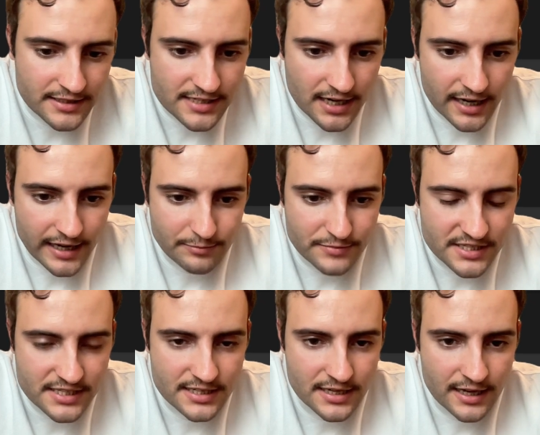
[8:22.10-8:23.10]

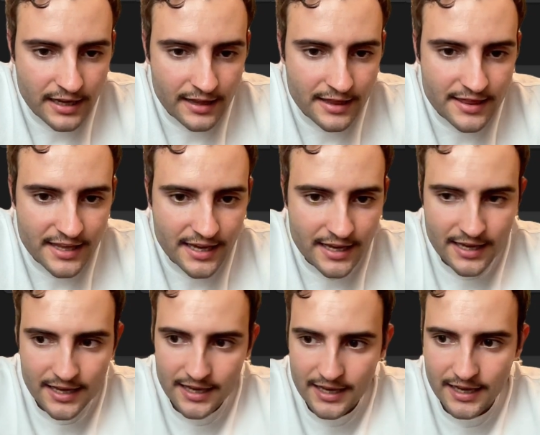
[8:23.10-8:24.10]
times
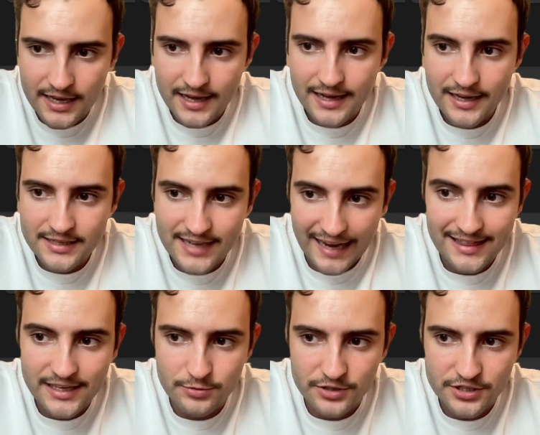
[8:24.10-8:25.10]
the
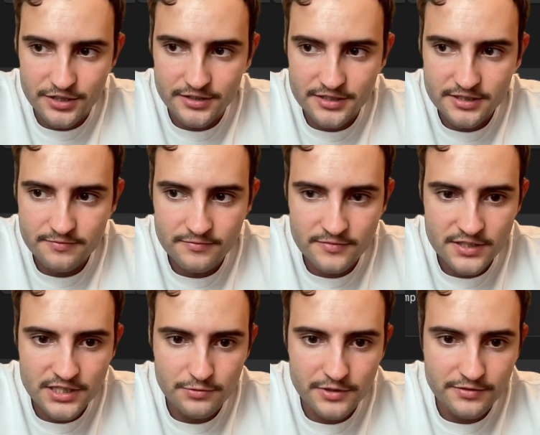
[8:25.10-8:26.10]
daily returns.
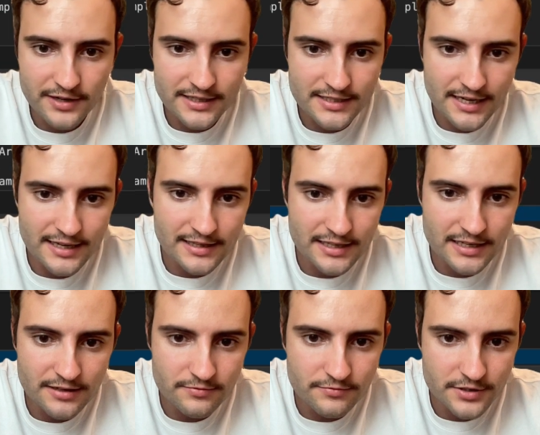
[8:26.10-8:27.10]
So we'd write
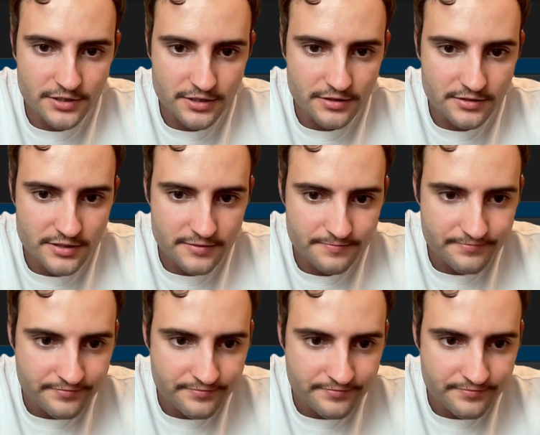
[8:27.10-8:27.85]
daily returns.